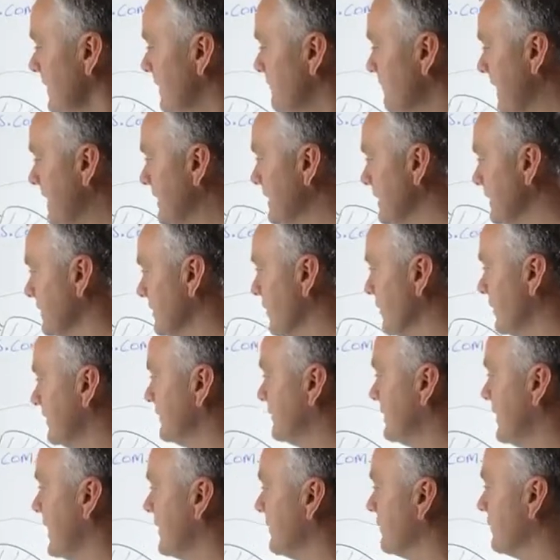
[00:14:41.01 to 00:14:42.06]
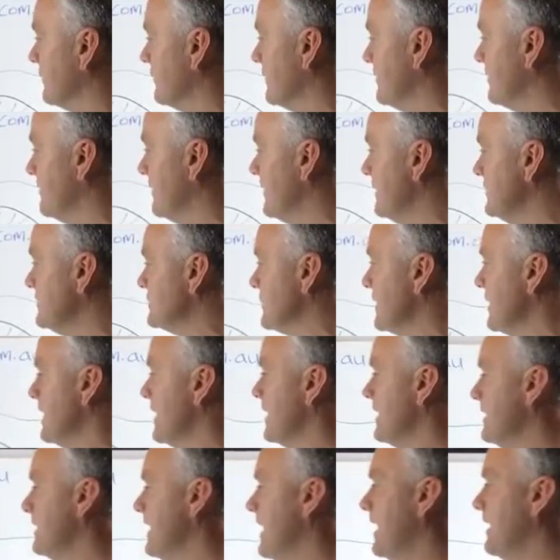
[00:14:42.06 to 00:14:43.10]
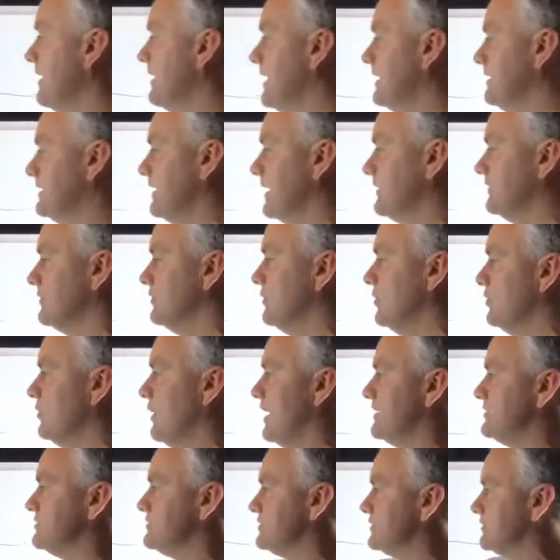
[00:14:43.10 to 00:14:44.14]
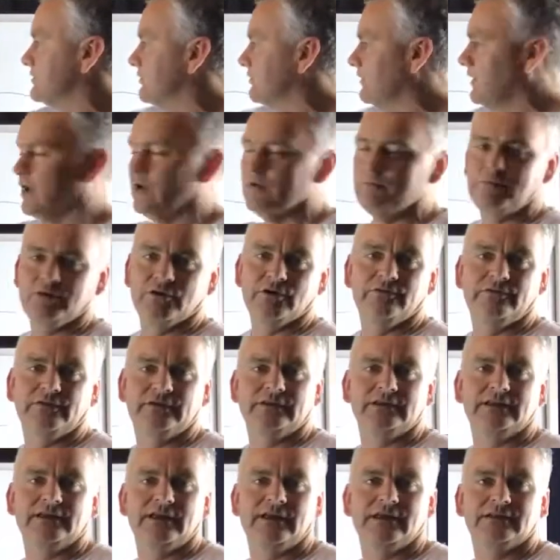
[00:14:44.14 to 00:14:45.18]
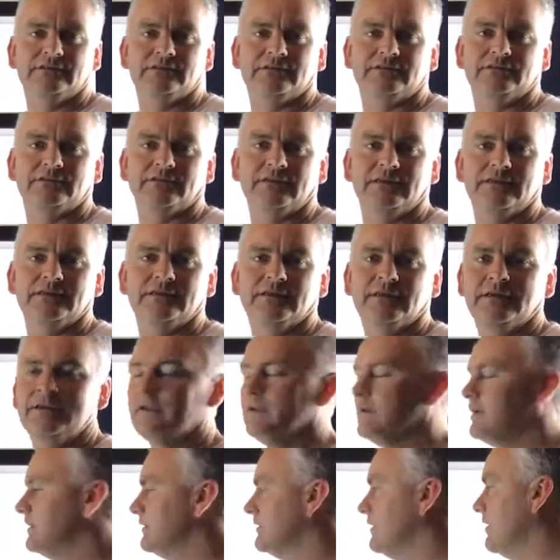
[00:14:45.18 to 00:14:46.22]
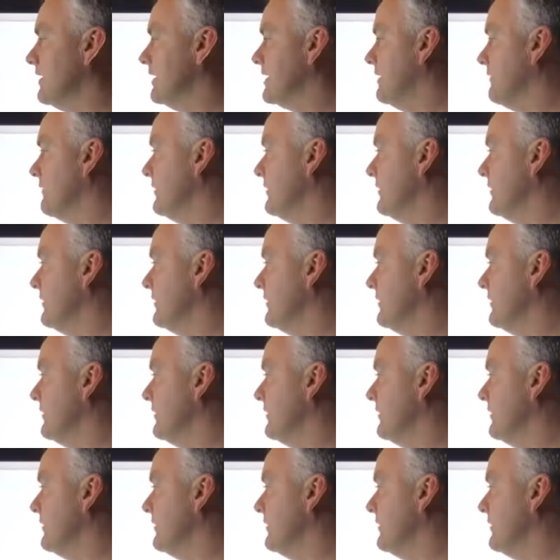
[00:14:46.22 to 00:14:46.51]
making a nice gutter on the beach. Now, it doesn't always just flow perfectly out to sea. Like